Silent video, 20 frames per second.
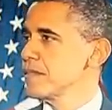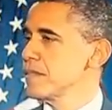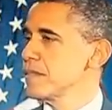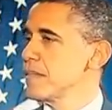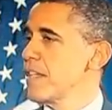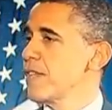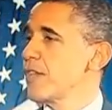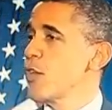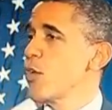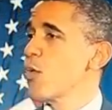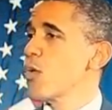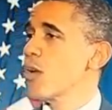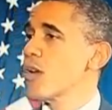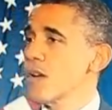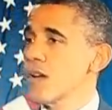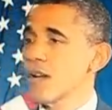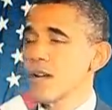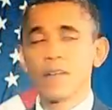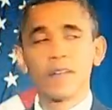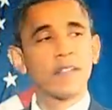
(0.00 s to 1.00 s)
If you
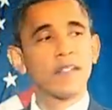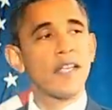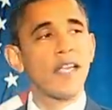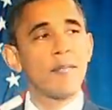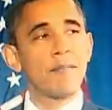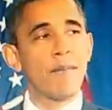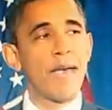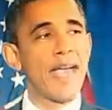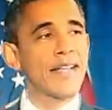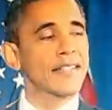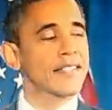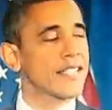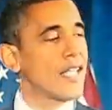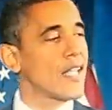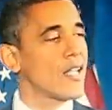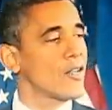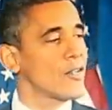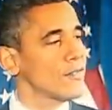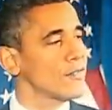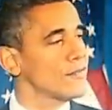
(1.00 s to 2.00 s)
were a bank
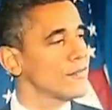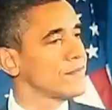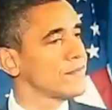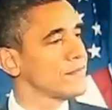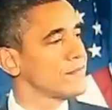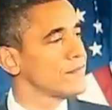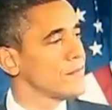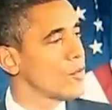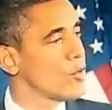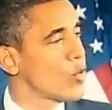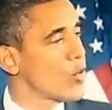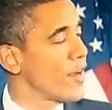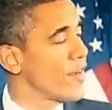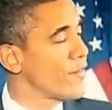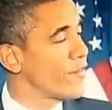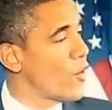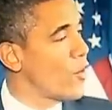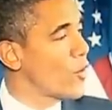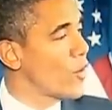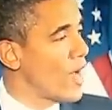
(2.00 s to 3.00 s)
teller or a
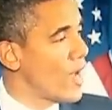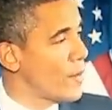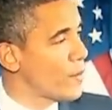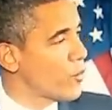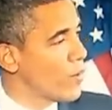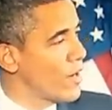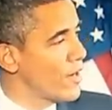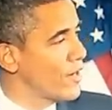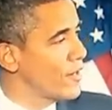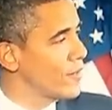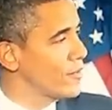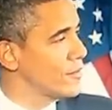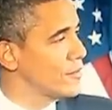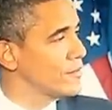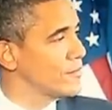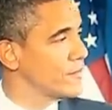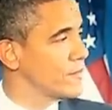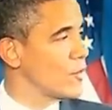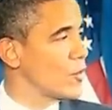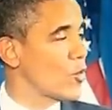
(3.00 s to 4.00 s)
phone operator
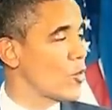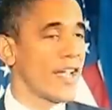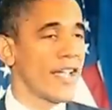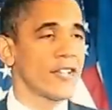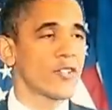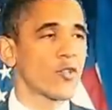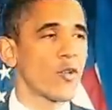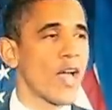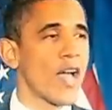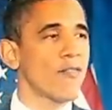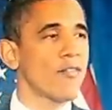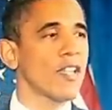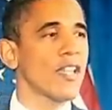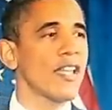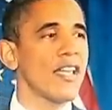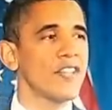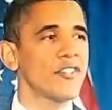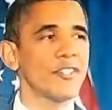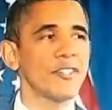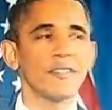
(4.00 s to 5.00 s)
or a travel
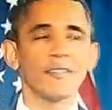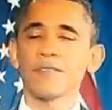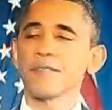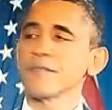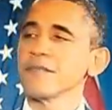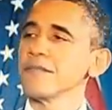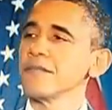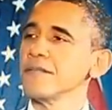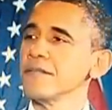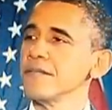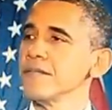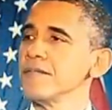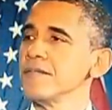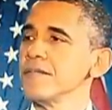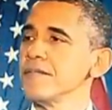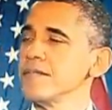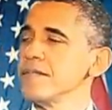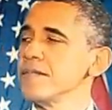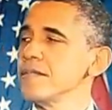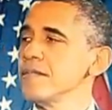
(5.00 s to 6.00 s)
agent,
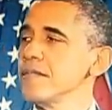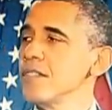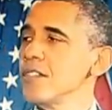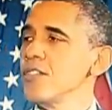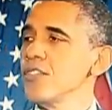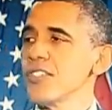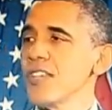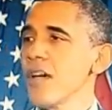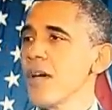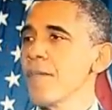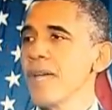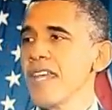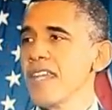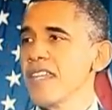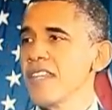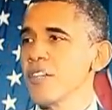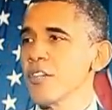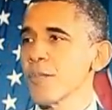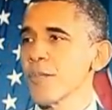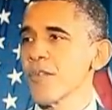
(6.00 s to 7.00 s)
you saw
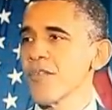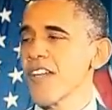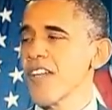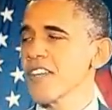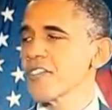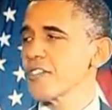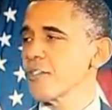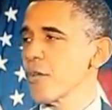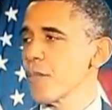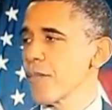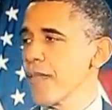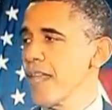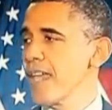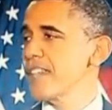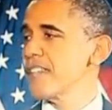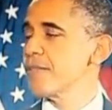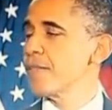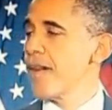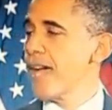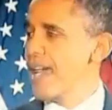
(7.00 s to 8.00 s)
many in your profession
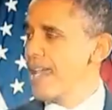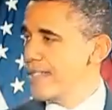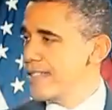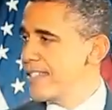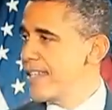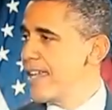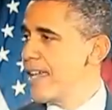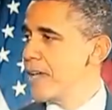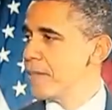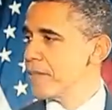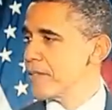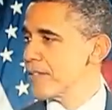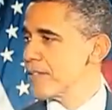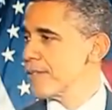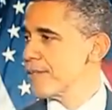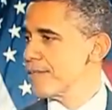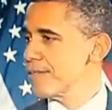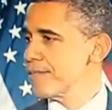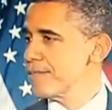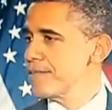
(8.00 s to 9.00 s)
replaced by
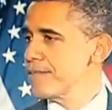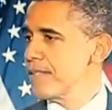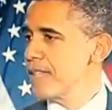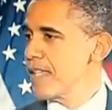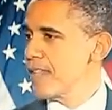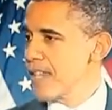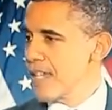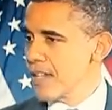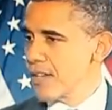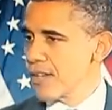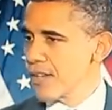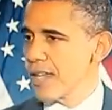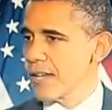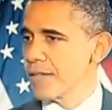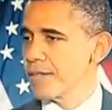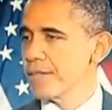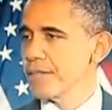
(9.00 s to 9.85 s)
ATMs and the internet.